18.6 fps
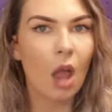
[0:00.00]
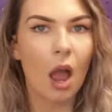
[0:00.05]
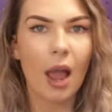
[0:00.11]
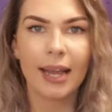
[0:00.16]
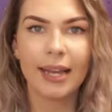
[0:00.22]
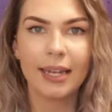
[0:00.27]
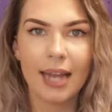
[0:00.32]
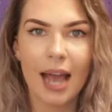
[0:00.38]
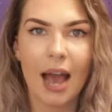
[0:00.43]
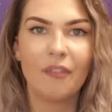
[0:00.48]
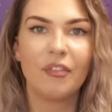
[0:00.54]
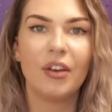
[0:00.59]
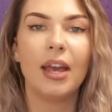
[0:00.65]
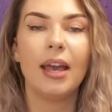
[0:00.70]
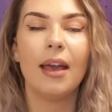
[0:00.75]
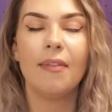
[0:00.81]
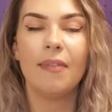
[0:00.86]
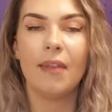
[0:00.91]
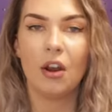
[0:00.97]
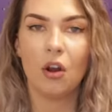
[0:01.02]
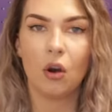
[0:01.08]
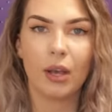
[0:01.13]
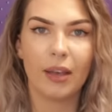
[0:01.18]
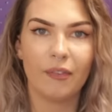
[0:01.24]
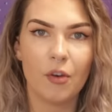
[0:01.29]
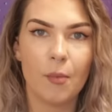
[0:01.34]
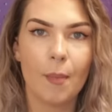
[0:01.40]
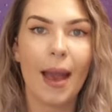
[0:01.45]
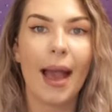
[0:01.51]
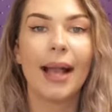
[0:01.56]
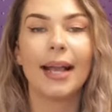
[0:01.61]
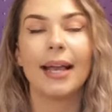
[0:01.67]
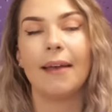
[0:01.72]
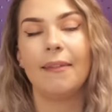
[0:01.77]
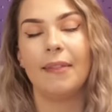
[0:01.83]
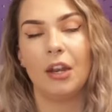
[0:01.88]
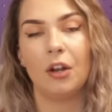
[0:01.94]
I can have it and then I'll give it
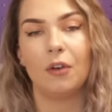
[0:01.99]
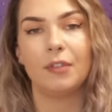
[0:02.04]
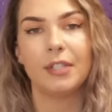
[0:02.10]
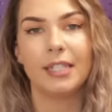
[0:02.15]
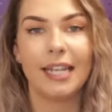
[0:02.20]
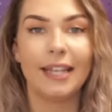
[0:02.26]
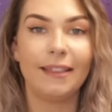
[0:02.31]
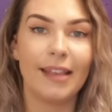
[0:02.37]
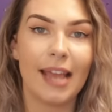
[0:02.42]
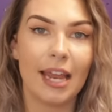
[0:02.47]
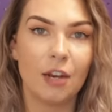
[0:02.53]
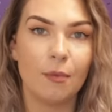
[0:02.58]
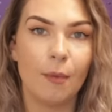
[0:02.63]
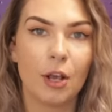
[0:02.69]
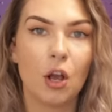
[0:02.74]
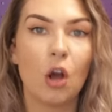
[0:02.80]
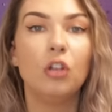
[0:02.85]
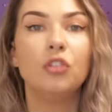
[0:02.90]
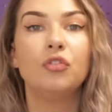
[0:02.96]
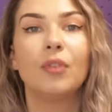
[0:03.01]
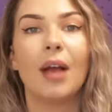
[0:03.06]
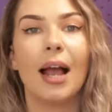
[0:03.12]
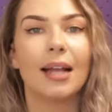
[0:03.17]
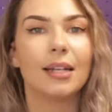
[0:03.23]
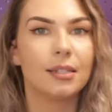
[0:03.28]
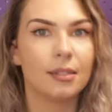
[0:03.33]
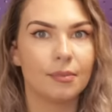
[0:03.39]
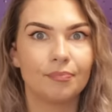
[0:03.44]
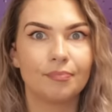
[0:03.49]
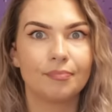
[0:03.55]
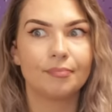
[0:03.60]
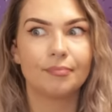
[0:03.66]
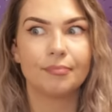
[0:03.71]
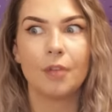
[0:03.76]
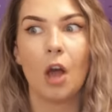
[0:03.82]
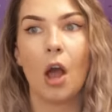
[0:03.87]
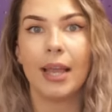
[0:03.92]
back. And then obviously at the end of my contract,
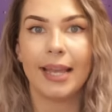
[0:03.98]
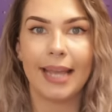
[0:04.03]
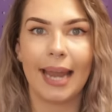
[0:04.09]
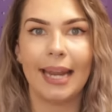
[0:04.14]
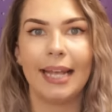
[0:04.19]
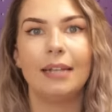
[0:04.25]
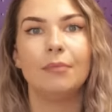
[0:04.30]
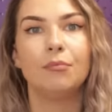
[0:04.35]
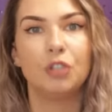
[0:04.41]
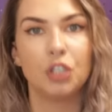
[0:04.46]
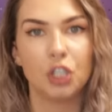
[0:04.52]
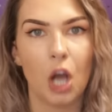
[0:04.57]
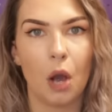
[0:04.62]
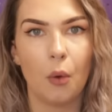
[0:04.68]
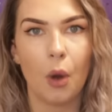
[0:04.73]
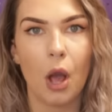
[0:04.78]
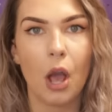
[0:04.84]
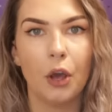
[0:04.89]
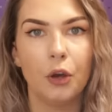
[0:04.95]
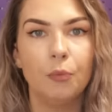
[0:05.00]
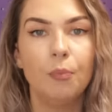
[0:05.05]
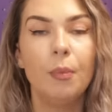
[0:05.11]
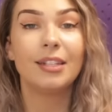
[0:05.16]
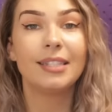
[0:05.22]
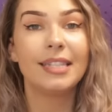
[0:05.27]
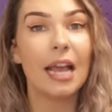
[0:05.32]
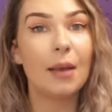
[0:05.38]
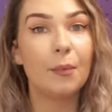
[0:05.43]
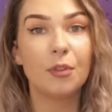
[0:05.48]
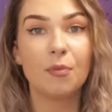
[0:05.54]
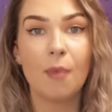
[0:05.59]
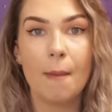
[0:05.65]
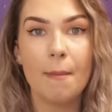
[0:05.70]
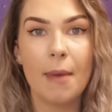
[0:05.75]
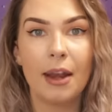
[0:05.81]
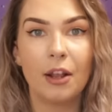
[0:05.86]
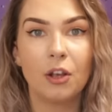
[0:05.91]
I get it to go home. The same with
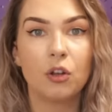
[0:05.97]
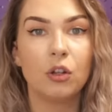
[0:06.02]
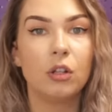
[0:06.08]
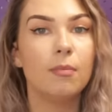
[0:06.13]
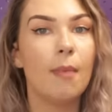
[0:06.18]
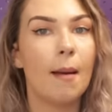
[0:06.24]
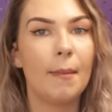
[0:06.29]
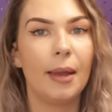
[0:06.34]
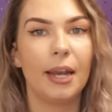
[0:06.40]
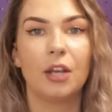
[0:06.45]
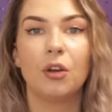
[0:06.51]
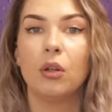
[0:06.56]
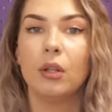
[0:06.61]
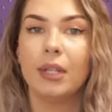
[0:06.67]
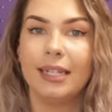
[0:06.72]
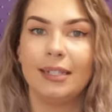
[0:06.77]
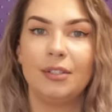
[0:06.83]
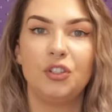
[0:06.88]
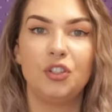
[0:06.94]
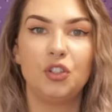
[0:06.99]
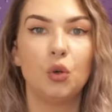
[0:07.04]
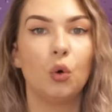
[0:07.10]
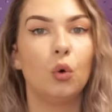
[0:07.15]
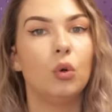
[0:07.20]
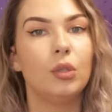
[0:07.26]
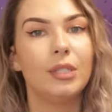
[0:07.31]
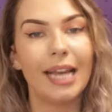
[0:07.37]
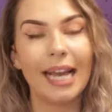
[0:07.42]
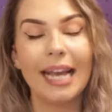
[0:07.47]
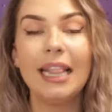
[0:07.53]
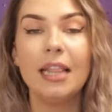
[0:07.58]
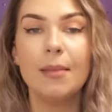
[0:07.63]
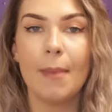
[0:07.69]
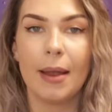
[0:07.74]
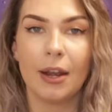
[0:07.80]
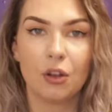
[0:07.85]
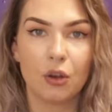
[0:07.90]
my medical. My medical is stored in
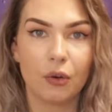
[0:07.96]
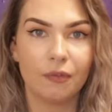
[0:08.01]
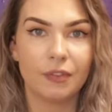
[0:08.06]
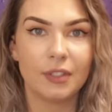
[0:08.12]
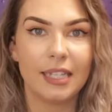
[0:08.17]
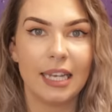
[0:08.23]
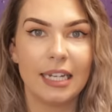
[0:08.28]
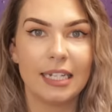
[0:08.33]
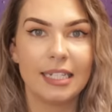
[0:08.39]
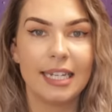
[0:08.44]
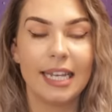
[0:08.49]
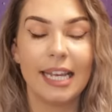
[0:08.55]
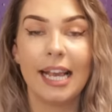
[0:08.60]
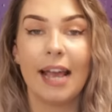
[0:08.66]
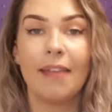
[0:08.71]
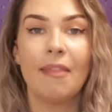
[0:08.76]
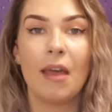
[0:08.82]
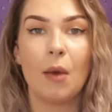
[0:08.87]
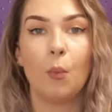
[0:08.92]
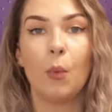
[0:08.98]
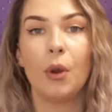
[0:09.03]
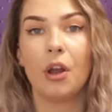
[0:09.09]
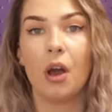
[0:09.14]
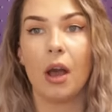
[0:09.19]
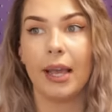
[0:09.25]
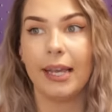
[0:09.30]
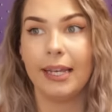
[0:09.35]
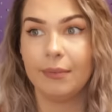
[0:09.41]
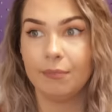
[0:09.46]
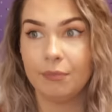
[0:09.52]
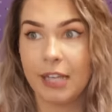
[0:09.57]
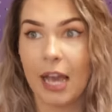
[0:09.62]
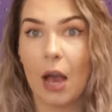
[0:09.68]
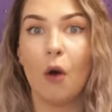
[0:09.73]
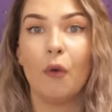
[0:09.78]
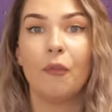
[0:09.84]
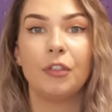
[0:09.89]
the medical facility. And then when I
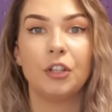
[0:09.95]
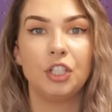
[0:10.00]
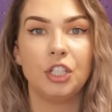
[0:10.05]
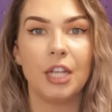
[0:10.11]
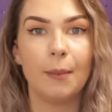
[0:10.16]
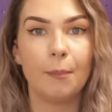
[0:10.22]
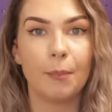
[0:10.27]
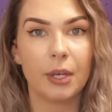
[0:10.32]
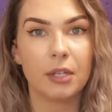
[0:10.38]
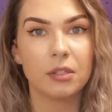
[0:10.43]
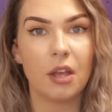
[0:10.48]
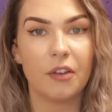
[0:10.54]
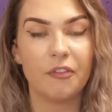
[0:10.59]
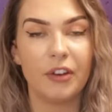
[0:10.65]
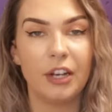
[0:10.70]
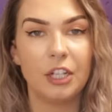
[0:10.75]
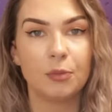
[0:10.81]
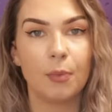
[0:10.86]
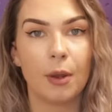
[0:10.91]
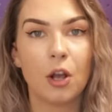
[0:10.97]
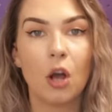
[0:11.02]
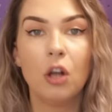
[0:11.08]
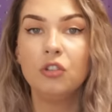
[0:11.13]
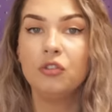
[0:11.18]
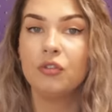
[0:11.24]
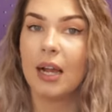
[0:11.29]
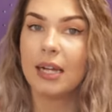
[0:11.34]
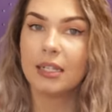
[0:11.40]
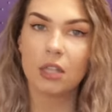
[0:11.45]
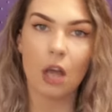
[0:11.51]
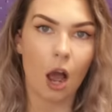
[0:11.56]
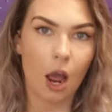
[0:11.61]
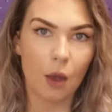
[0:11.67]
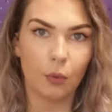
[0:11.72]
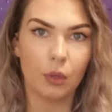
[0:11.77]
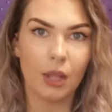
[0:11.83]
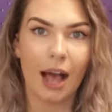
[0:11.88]
get off the ship, because I finish my contract,
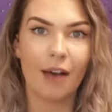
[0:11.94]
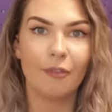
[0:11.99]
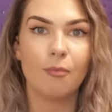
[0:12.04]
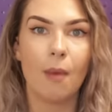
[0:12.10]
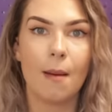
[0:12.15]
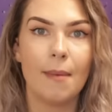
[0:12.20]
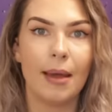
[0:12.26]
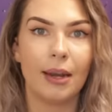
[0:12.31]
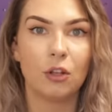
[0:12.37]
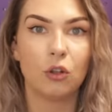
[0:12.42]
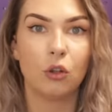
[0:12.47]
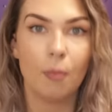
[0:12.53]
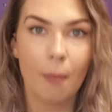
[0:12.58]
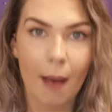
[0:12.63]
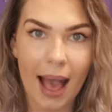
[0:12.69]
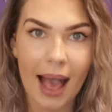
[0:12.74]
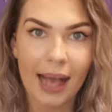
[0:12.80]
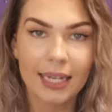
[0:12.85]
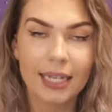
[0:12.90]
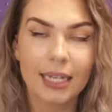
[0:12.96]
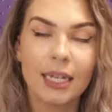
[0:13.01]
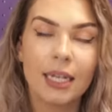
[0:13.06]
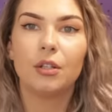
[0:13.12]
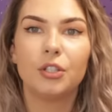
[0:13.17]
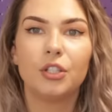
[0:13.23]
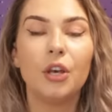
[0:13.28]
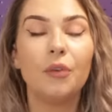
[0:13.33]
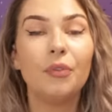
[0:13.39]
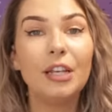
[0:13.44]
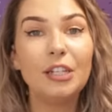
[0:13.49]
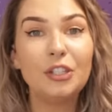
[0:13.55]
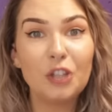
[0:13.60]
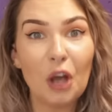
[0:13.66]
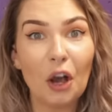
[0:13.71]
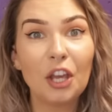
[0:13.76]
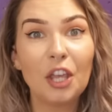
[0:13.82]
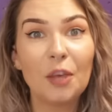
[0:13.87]
I will have my medical back. So these
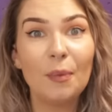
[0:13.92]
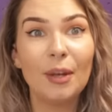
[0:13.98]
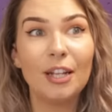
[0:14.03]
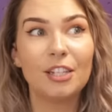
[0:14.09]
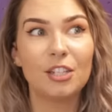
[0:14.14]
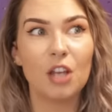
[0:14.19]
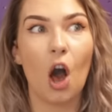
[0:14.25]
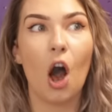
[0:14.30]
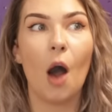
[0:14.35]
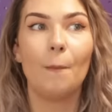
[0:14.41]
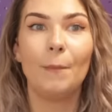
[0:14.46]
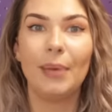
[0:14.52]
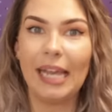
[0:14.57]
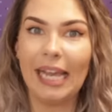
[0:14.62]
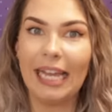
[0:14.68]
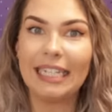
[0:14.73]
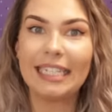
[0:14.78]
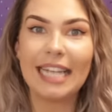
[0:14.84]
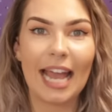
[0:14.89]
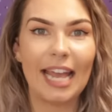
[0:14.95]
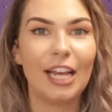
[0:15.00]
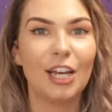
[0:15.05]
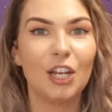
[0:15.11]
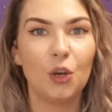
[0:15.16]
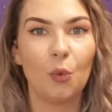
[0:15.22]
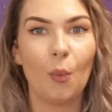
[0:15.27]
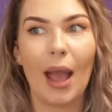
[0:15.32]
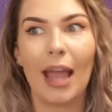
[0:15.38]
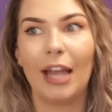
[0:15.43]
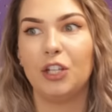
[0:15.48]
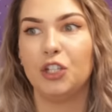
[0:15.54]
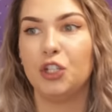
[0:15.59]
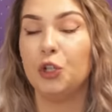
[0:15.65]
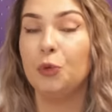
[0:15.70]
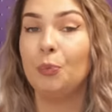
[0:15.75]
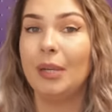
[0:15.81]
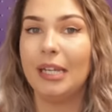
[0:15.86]
documents are being taken away
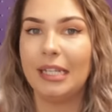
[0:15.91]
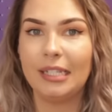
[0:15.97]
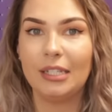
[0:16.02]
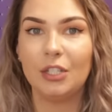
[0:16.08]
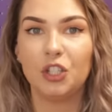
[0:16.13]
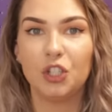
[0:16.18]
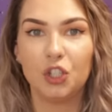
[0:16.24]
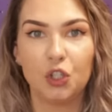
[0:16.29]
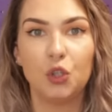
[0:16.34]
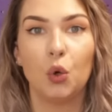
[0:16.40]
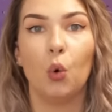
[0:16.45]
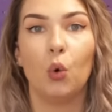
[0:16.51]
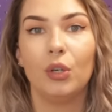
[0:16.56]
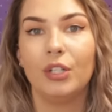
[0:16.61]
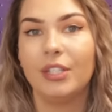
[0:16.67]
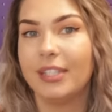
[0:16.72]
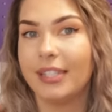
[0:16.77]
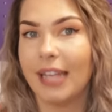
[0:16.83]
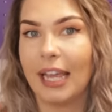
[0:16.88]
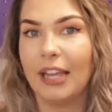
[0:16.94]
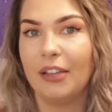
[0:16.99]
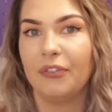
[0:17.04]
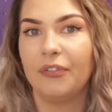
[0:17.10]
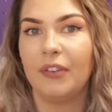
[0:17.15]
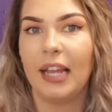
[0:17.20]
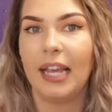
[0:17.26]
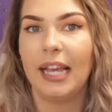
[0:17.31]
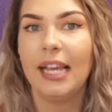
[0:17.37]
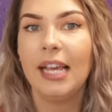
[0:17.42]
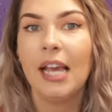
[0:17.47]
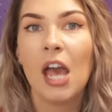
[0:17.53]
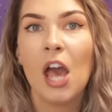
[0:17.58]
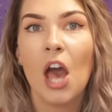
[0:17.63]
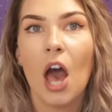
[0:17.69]
to be stored safely.